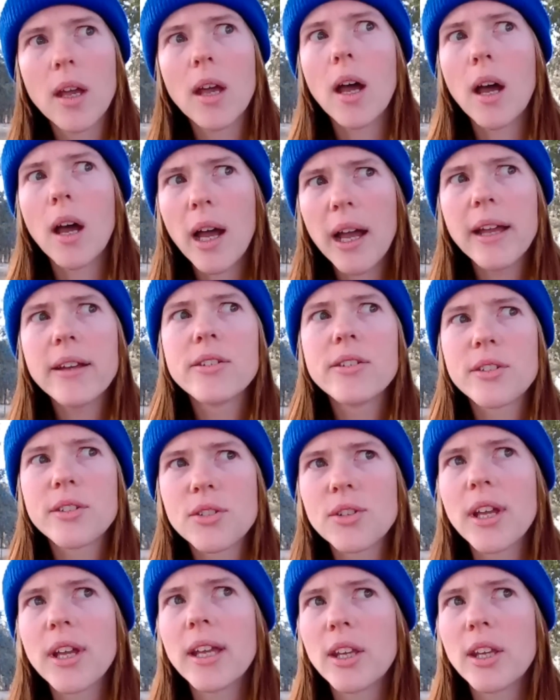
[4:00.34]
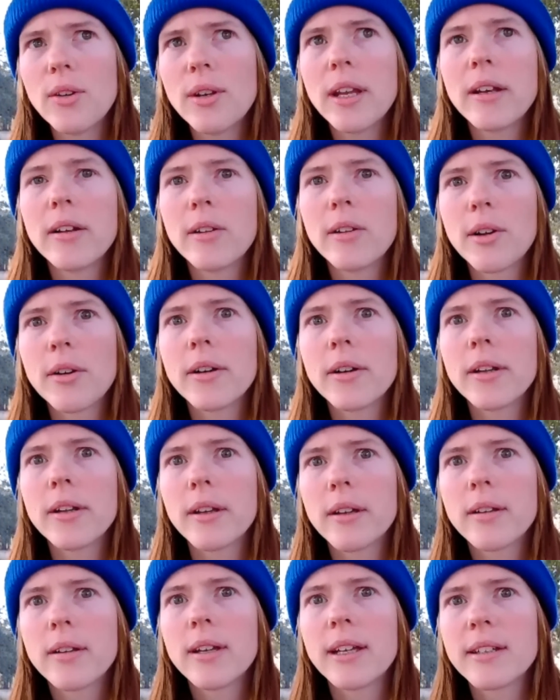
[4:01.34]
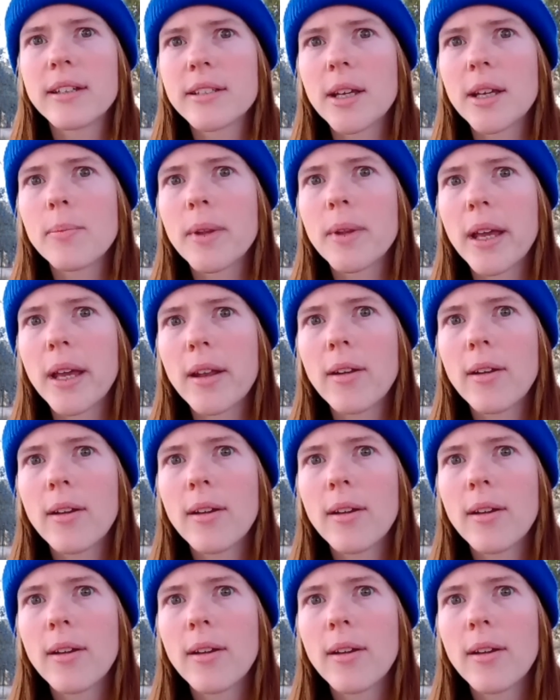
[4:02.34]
I just think you need to learn to accept that.